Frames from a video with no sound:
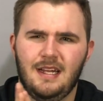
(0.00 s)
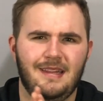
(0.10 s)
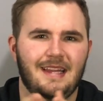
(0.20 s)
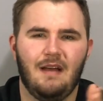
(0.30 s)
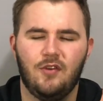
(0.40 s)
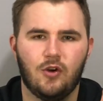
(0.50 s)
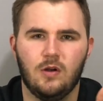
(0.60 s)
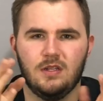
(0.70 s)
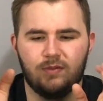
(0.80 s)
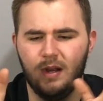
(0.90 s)
lavender
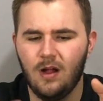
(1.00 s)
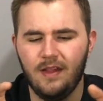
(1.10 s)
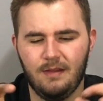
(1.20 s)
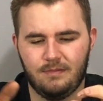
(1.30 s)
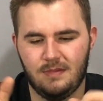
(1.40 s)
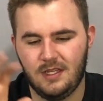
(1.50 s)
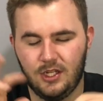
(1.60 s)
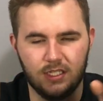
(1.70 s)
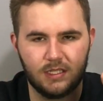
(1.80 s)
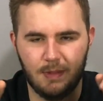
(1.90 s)
oils, right? All that
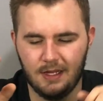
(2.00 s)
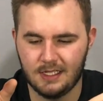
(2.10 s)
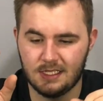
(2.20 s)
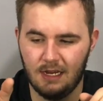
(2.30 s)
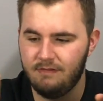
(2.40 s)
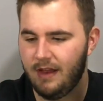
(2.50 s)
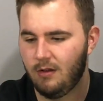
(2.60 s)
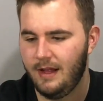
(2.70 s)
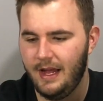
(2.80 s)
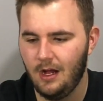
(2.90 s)
good smelling stuff that'll
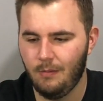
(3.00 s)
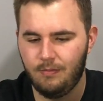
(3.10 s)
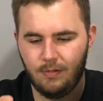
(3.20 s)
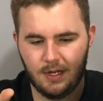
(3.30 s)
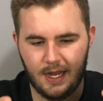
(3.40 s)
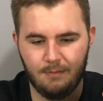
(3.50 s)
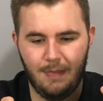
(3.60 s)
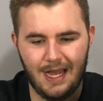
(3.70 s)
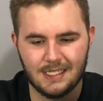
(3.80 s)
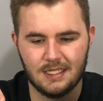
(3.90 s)
help, again,
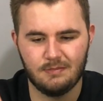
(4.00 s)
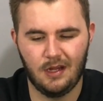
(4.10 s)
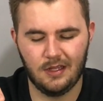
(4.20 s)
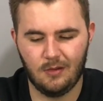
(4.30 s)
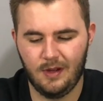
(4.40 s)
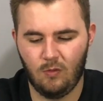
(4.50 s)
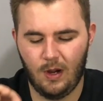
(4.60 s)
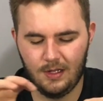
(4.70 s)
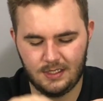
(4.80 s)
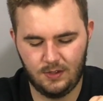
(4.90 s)
mask the smell a little bit
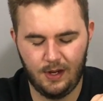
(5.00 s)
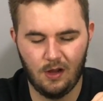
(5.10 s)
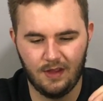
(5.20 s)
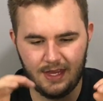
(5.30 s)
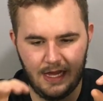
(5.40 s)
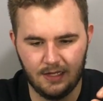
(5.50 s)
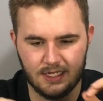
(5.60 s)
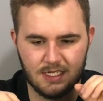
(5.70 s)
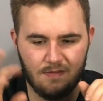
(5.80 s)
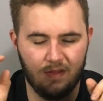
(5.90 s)
while it's doing all the
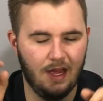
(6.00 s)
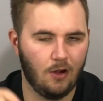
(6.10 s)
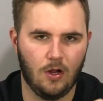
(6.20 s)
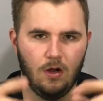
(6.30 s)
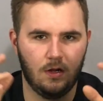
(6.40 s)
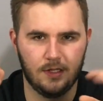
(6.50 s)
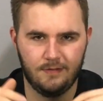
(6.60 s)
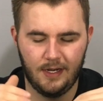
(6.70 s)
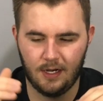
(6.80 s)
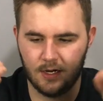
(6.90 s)
killing stuff of the alcohol and the
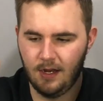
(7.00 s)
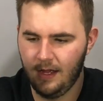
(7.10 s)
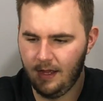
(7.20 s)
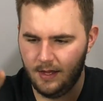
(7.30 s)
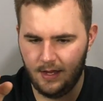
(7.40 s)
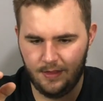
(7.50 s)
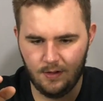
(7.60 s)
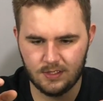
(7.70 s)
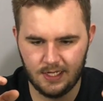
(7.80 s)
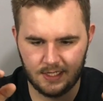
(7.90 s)
vinegar and
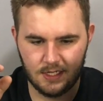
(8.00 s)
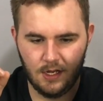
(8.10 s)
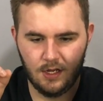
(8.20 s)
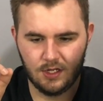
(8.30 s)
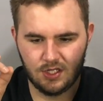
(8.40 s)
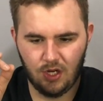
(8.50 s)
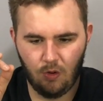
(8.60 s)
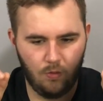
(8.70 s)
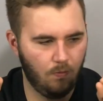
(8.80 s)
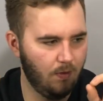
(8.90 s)
those things.
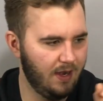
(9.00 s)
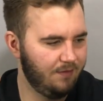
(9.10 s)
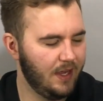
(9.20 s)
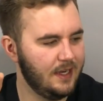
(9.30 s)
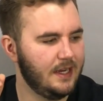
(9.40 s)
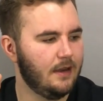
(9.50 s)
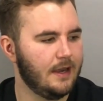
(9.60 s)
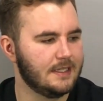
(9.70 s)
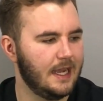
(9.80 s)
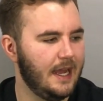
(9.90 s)
So what I've done here
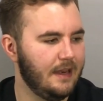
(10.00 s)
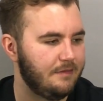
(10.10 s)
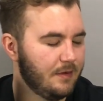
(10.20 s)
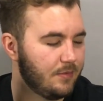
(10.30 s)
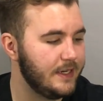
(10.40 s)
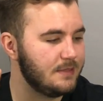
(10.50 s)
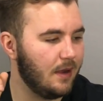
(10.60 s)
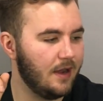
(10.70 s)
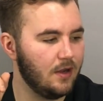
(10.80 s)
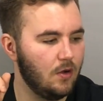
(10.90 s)
is I had a Febreze
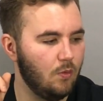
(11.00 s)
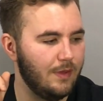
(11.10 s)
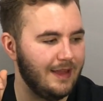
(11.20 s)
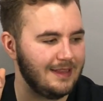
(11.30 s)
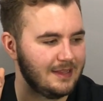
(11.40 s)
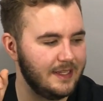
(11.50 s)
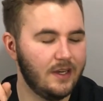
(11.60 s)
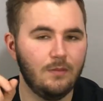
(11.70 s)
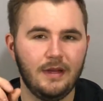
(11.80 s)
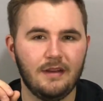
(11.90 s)
bottle with a
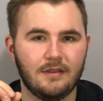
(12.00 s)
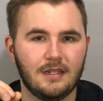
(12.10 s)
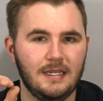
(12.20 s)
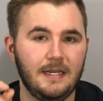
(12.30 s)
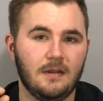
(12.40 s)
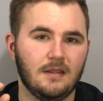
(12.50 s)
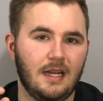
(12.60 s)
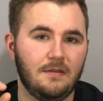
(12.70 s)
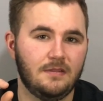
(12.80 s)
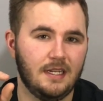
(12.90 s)
little bit of cleaner
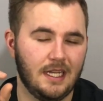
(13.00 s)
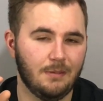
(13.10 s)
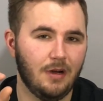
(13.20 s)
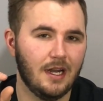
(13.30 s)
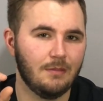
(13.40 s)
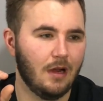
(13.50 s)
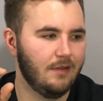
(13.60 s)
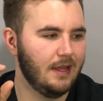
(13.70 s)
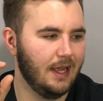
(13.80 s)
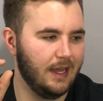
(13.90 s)
left in the bottom of
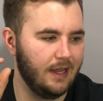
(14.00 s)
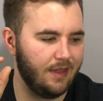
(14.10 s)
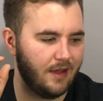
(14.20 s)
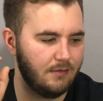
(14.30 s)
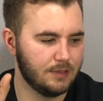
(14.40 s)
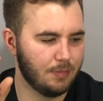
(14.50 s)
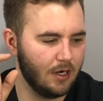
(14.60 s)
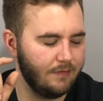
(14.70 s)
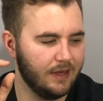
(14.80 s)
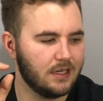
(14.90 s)
it, and I thought it was
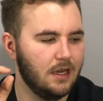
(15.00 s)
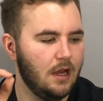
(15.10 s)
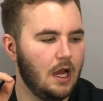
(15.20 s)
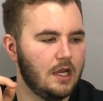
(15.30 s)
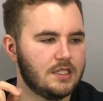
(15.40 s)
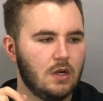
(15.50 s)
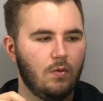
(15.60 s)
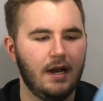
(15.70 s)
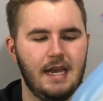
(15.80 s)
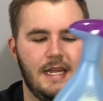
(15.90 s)
perfect. So
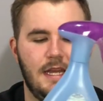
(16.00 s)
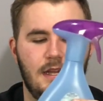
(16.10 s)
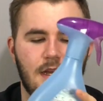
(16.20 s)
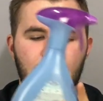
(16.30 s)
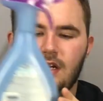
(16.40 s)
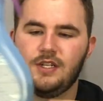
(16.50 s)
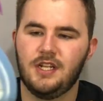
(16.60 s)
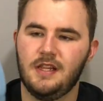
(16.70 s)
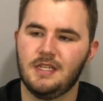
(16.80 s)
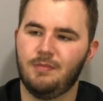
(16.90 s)
what I did
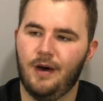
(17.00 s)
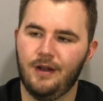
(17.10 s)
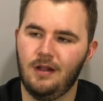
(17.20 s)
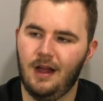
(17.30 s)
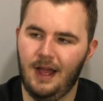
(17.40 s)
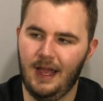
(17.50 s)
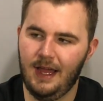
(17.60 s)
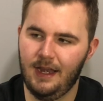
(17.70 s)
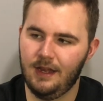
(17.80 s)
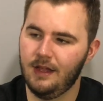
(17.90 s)
to this bottle, I
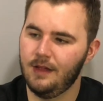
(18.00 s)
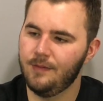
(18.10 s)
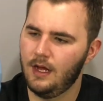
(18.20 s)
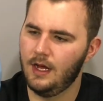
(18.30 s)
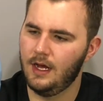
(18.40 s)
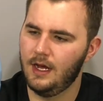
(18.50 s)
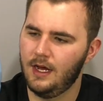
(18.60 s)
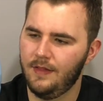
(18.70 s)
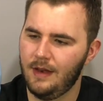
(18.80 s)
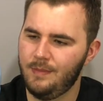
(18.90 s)
added,
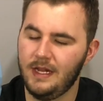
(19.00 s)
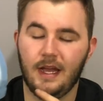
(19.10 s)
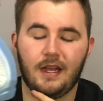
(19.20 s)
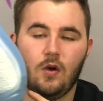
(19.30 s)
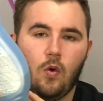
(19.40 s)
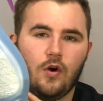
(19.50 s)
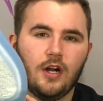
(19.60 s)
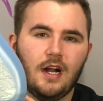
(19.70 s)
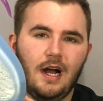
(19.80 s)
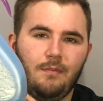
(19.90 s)
that'd be a quarter
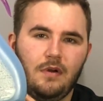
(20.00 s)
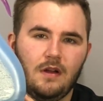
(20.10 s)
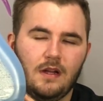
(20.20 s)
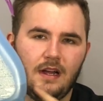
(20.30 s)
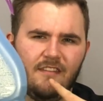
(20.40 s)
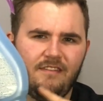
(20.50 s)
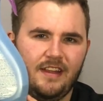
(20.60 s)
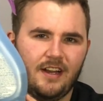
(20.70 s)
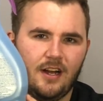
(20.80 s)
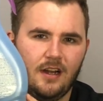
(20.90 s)
cup of
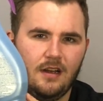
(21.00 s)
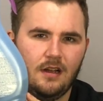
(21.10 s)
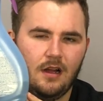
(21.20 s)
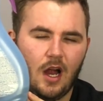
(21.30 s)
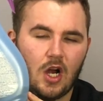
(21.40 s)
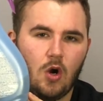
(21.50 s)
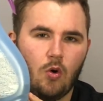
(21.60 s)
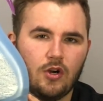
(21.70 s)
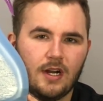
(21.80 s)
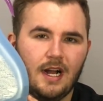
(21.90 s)
vinegar, a
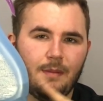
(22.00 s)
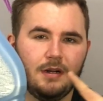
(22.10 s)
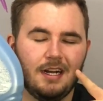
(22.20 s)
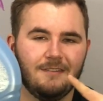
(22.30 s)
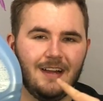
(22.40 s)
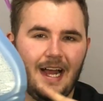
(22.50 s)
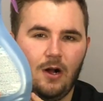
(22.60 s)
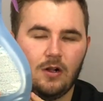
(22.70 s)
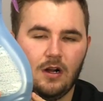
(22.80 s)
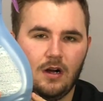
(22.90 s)
quarter cup of
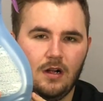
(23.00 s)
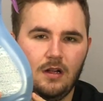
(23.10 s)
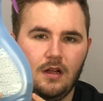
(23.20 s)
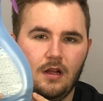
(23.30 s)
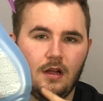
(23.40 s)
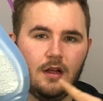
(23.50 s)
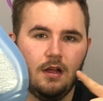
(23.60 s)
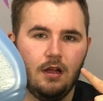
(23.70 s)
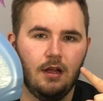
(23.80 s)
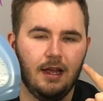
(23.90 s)
alcohol,
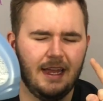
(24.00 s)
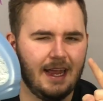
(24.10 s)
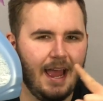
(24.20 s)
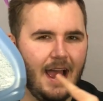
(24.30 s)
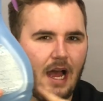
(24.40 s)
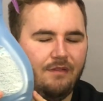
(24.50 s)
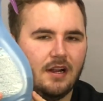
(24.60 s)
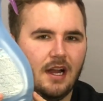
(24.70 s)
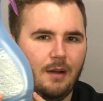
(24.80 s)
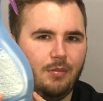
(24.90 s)
a half a
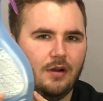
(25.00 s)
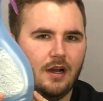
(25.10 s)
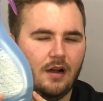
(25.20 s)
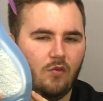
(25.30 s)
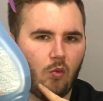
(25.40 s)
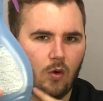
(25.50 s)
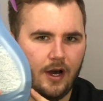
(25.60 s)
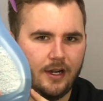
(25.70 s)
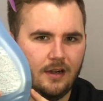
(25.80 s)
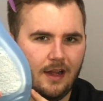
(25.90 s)
cup of
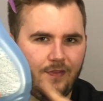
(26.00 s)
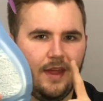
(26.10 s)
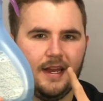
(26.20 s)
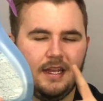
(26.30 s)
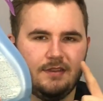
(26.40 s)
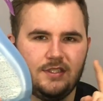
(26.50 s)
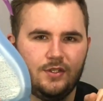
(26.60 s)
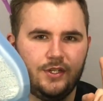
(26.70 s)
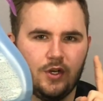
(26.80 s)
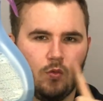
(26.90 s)
water, and that gives you
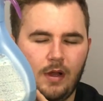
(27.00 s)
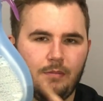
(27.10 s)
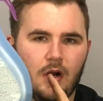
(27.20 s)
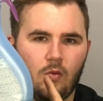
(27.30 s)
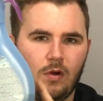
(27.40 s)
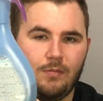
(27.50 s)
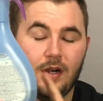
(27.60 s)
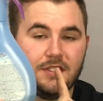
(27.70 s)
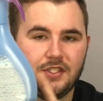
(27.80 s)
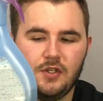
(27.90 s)
your one
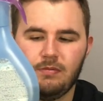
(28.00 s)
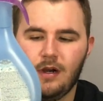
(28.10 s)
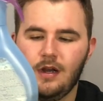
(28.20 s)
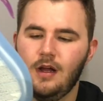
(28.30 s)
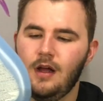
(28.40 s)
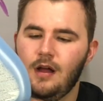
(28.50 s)
part to two part,